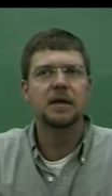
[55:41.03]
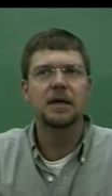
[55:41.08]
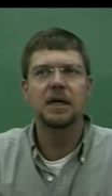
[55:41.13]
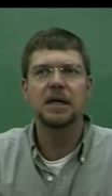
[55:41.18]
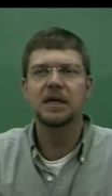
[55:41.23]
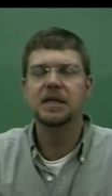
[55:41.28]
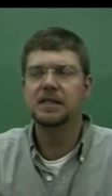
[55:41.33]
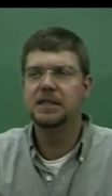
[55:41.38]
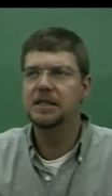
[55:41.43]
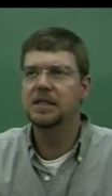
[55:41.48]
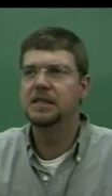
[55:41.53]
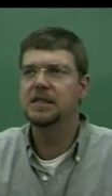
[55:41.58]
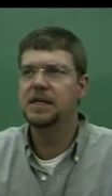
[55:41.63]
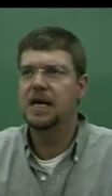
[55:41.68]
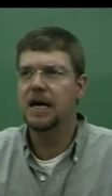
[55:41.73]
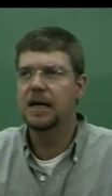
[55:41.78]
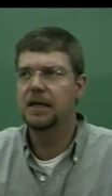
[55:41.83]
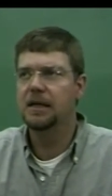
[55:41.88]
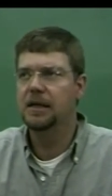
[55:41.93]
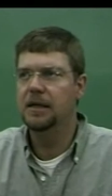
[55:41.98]
And it's
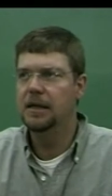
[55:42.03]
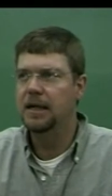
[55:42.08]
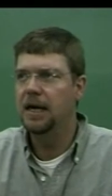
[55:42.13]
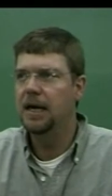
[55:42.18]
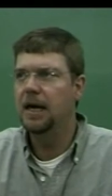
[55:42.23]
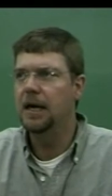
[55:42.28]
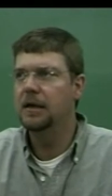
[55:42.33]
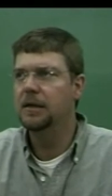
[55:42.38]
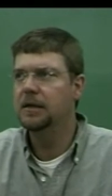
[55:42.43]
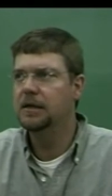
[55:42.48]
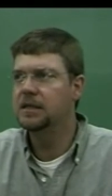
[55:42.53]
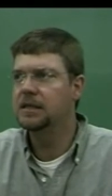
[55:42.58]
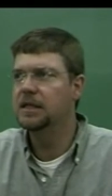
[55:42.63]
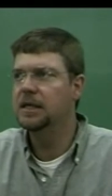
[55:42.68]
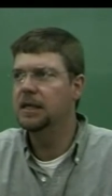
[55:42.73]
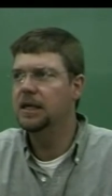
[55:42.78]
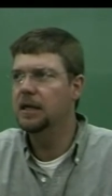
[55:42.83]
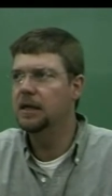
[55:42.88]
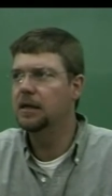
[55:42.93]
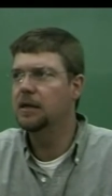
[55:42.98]
exactly that. It's a
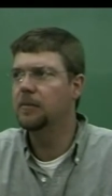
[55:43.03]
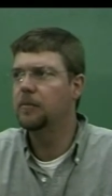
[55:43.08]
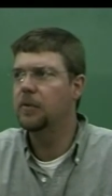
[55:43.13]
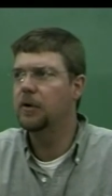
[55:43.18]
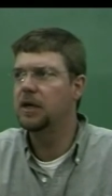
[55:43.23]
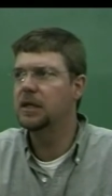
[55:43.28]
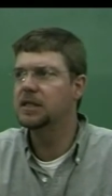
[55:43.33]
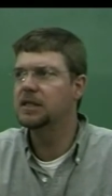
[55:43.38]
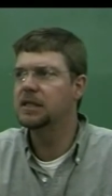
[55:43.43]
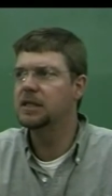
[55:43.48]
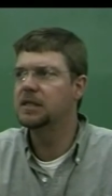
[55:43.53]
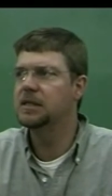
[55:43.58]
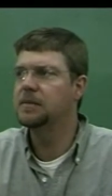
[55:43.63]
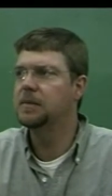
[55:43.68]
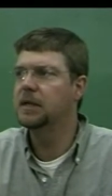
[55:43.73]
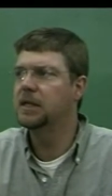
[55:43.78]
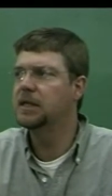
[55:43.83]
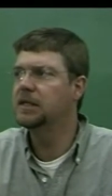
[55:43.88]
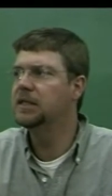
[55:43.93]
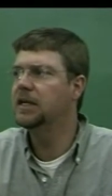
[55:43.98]
healing process,
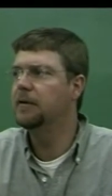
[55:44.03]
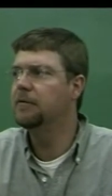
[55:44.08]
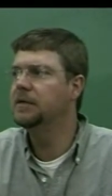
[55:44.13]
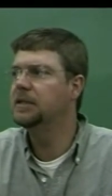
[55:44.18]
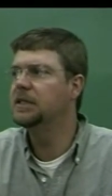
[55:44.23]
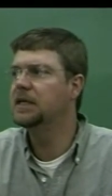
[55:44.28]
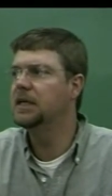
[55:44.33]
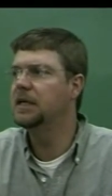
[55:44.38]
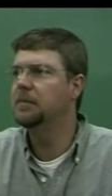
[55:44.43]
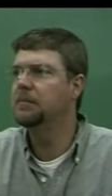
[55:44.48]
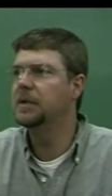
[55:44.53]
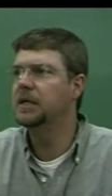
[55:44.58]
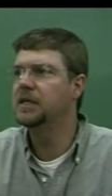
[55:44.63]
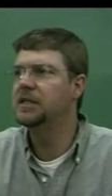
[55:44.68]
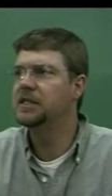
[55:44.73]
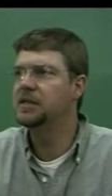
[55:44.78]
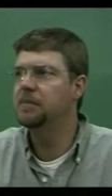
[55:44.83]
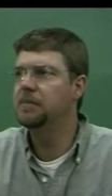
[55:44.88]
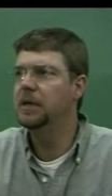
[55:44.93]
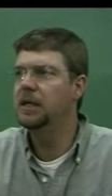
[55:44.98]
because every time I
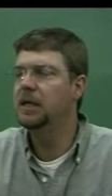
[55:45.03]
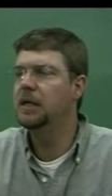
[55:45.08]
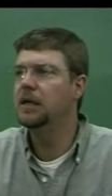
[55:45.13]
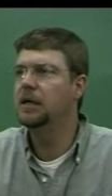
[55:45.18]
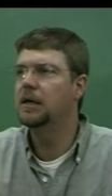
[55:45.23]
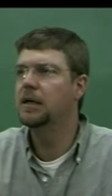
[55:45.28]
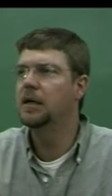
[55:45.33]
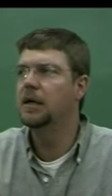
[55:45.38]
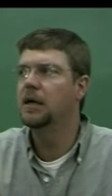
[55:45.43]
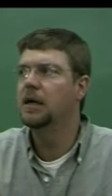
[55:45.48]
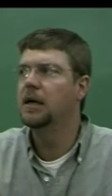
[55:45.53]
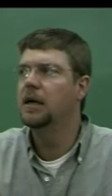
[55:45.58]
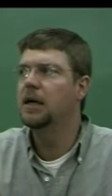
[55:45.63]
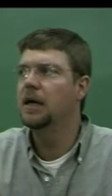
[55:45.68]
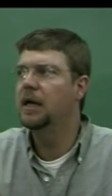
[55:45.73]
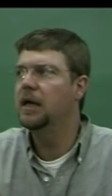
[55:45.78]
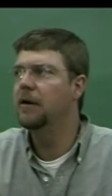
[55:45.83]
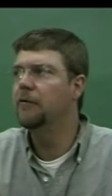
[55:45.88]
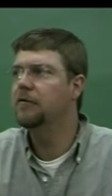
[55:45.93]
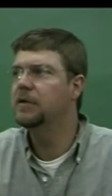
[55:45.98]
speak
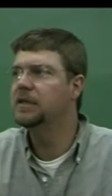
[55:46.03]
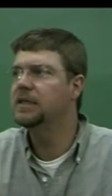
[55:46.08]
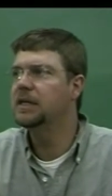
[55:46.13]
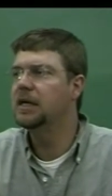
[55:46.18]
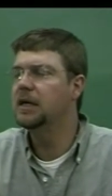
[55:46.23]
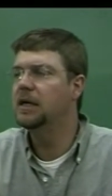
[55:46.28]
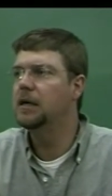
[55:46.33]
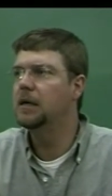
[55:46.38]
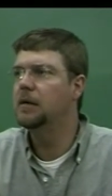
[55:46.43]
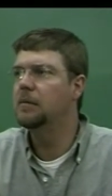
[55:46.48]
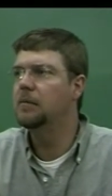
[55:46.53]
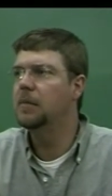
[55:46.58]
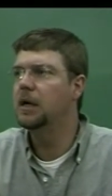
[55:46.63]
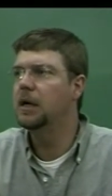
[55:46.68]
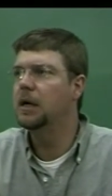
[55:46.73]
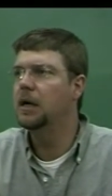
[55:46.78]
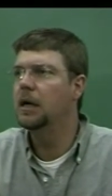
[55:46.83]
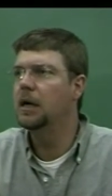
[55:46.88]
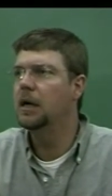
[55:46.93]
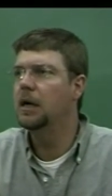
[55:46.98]
and every time
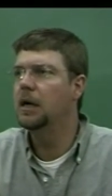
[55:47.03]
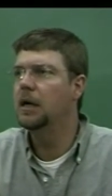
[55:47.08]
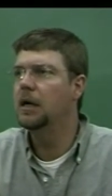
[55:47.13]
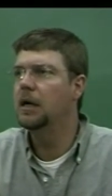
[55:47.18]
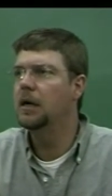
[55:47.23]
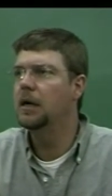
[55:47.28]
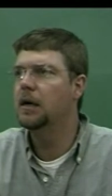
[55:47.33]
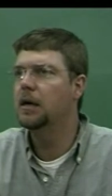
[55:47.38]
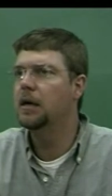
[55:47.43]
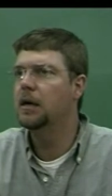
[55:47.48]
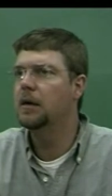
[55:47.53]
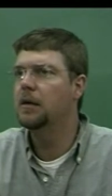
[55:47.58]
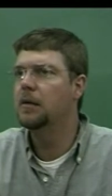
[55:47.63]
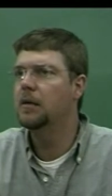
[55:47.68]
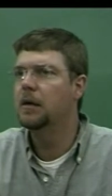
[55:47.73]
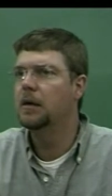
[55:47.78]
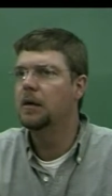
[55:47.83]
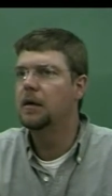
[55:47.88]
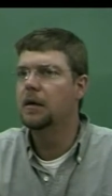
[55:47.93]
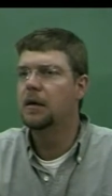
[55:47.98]
I
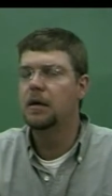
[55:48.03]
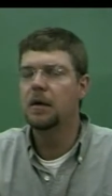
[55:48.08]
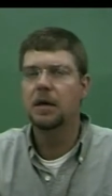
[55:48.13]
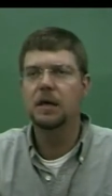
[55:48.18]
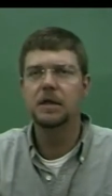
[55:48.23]
uh,